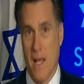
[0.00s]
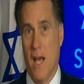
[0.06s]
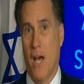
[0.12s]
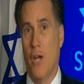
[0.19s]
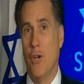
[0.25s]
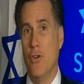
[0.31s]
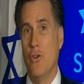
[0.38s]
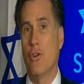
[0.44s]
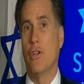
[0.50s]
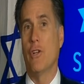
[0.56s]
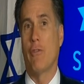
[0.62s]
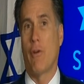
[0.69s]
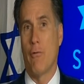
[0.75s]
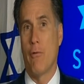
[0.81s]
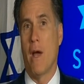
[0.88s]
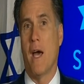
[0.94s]
A nuclear
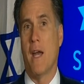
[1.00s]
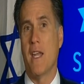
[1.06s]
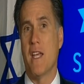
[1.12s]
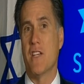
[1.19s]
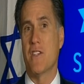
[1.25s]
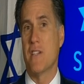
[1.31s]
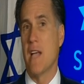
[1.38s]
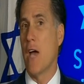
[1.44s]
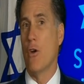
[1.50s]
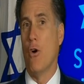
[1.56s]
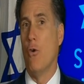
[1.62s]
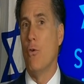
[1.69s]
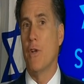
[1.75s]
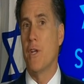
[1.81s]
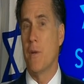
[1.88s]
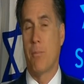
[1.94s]
Iran is not
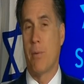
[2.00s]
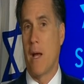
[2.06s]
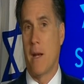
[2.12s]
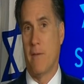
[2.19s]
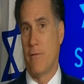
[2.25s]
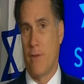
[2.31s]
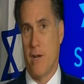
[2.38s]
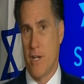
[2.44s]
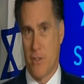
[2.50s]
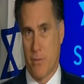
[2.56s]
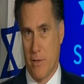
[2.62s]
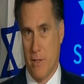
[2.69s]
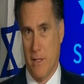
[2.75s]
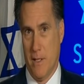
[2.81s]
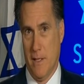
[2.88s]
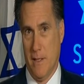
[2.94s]
only a problem for
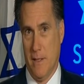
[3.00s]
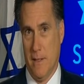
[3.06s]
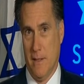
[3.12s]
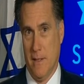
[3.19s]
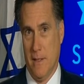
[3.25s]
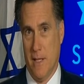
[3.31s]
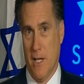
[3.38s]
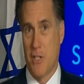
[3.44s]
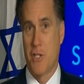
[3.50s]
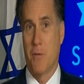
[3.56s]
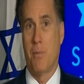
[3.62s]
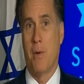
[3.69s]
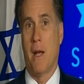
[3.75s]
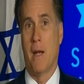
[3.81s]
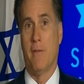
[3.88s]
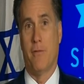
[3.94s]
Israel, it's a
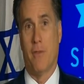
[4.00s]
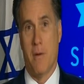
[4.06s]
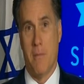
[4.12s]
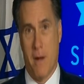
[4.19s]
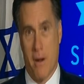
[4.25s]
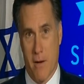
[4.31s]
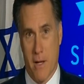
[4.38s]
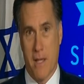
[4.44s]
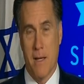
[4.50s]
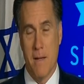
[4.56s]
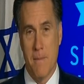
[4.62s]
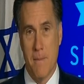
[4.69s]
problem for America,